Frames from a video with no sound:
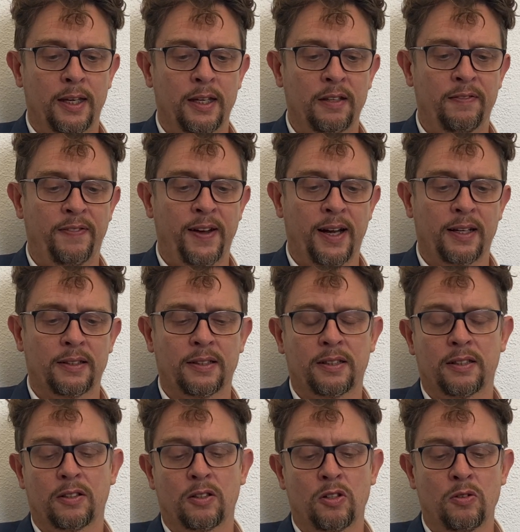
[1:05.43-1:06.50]
In
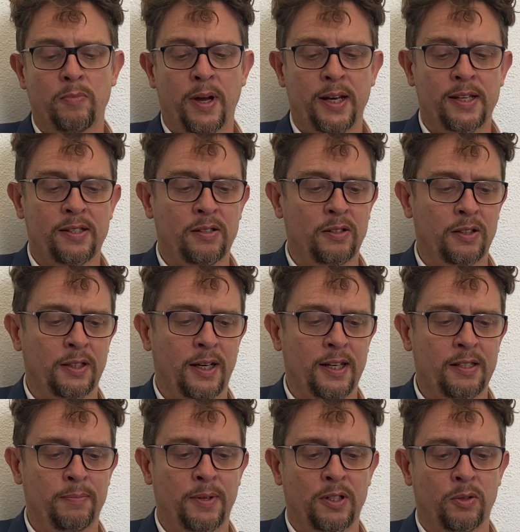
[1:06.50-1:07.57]
fact, a milestone
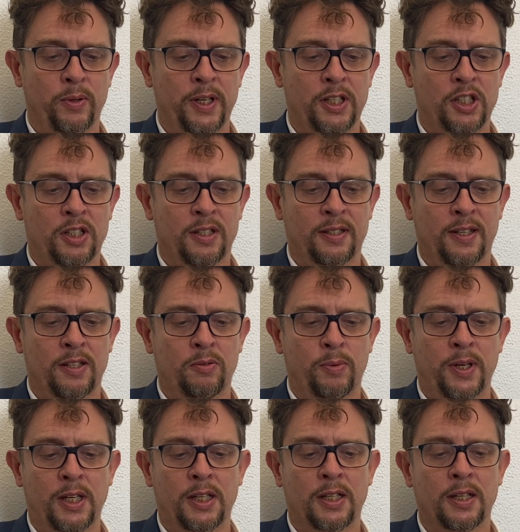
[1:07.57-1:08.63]
has been reached this
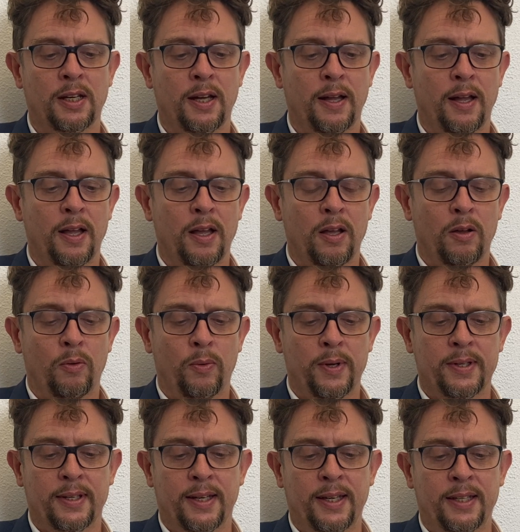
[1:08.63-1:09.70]
week
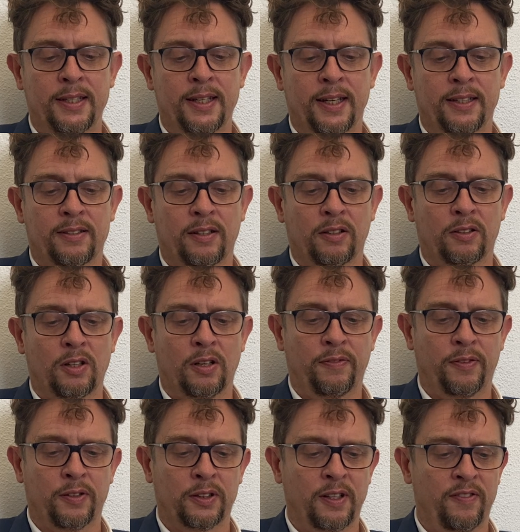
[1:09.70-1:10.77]
with Indian Center
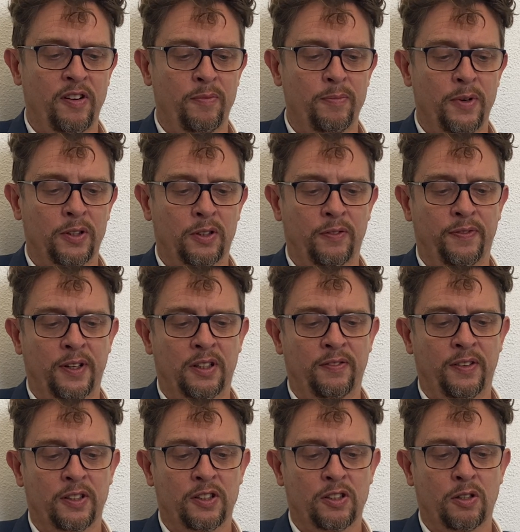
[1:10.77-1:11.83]
for Development of
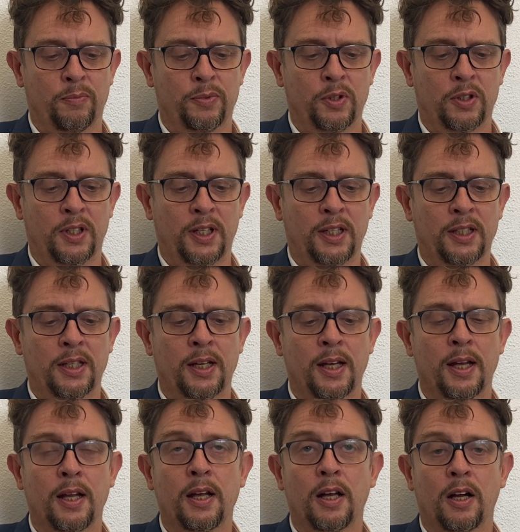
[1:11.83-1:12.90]
Advanced Computing
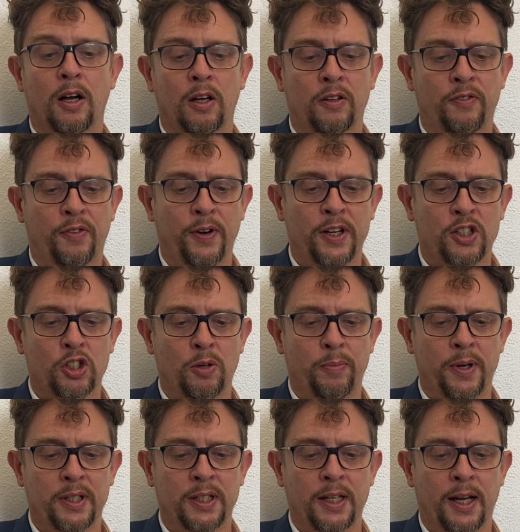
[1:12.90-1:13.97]
and French
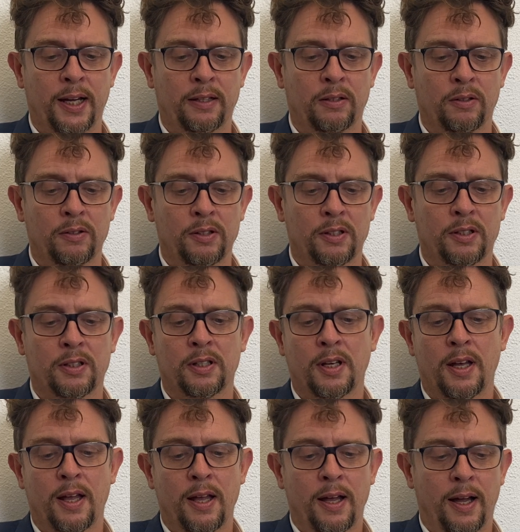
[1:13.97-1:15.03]
company Atos
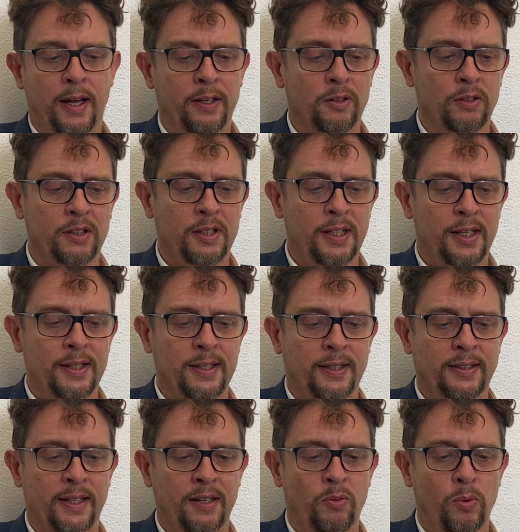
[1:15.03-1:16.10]
announcing
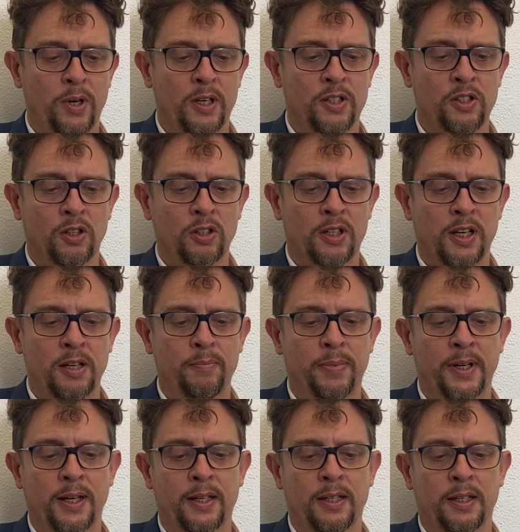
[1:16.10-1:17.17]
that they will jointly
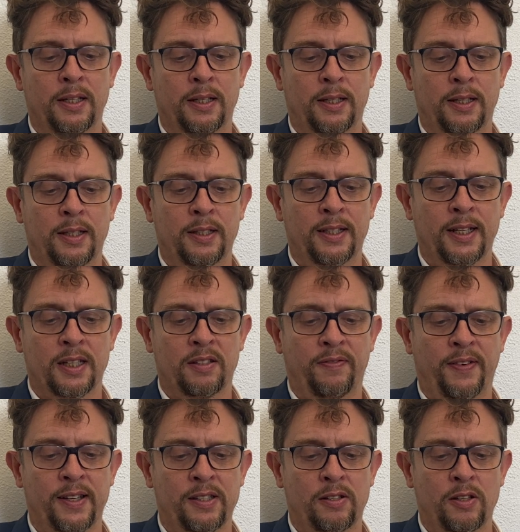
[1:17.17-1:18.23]
build India's
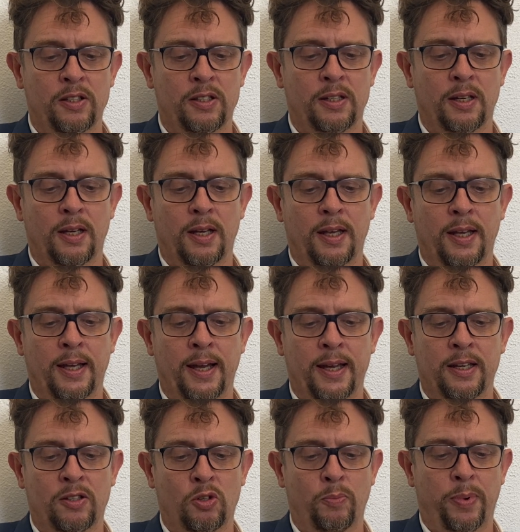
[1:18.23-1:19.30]
fastest AI
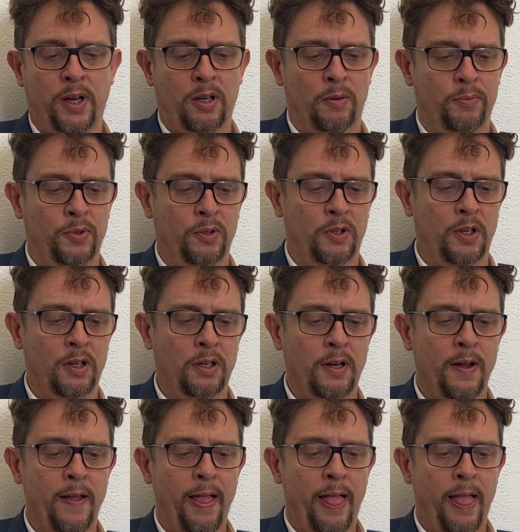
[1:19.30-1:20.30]
supercomputer,